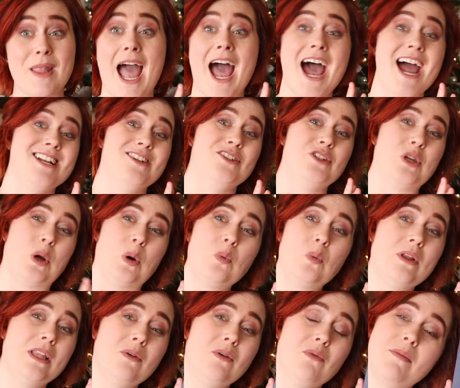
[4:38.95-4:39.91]
I
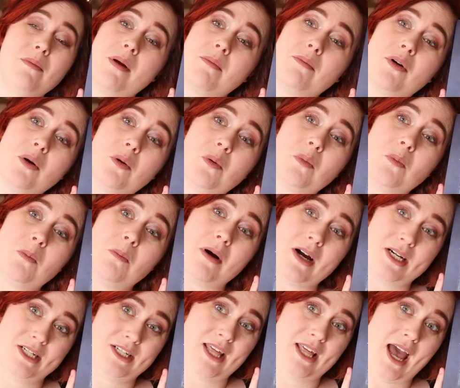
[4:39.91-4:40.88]
don't really remember
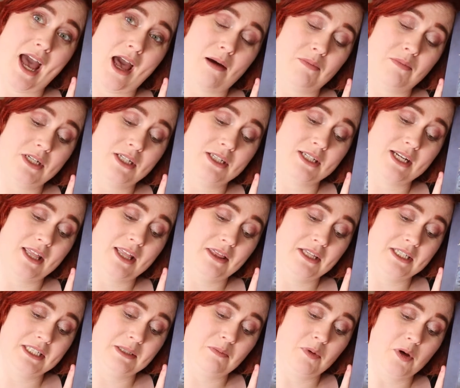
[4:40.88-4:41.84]
much that happened in
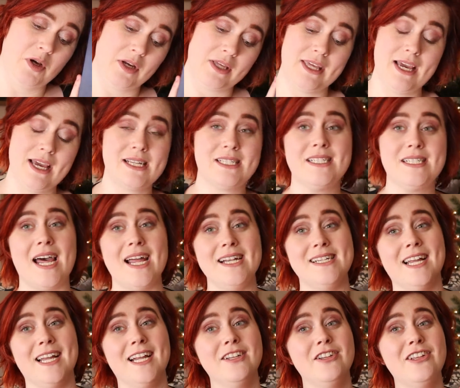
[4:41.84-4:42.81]
this book. Yes, I
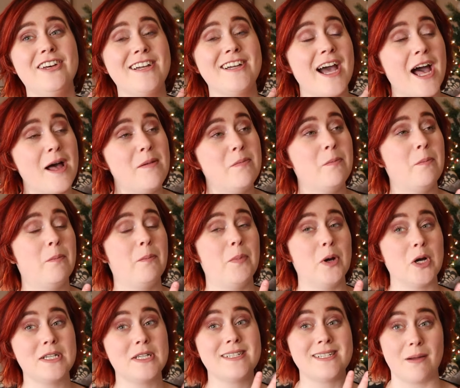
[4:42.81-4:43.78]
did look up
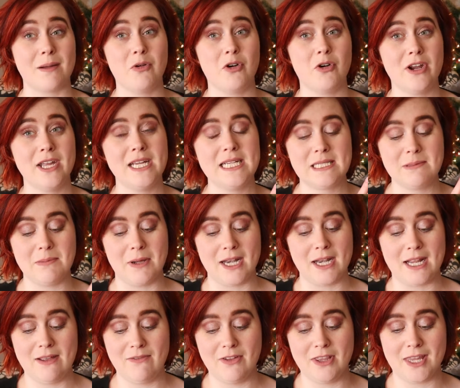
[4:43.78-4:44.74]
book summaries,
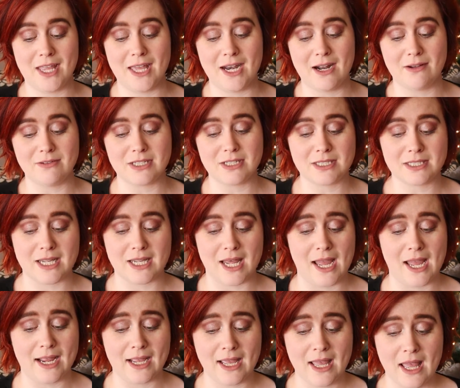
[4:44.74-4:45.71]
but even then I was just
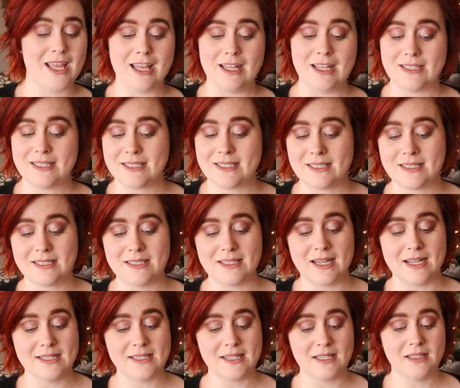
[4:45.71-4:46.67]
like, it's
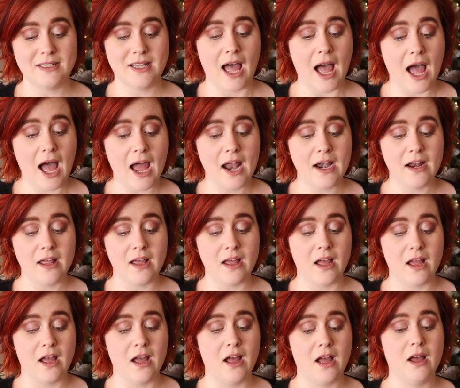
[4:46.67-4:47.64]
a lot
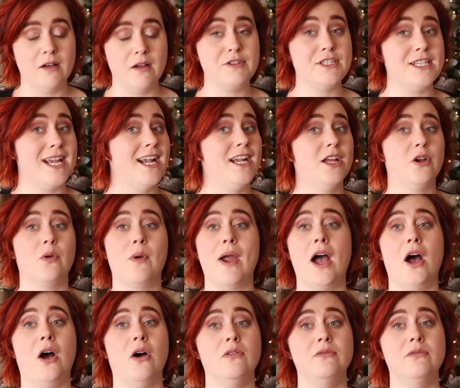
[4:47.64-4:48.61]
of standing
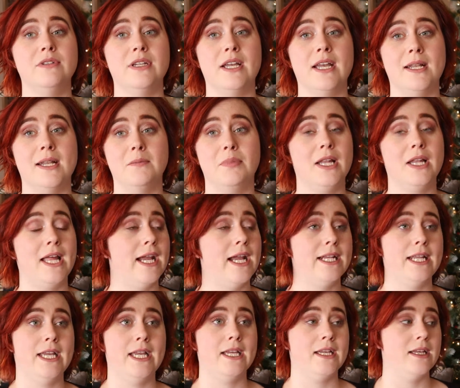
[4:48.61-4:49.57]
around and
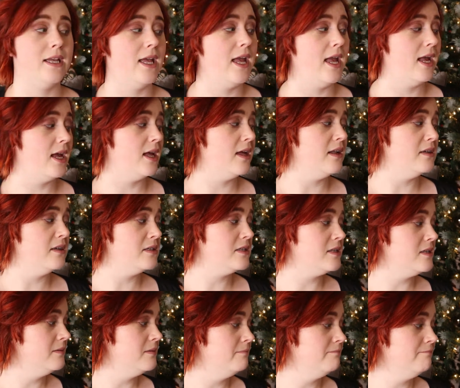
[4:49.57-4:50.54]
planning
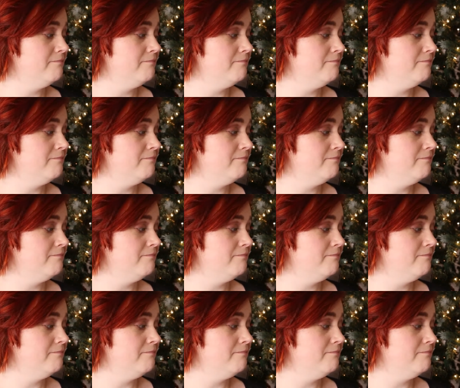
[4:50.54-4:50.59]
and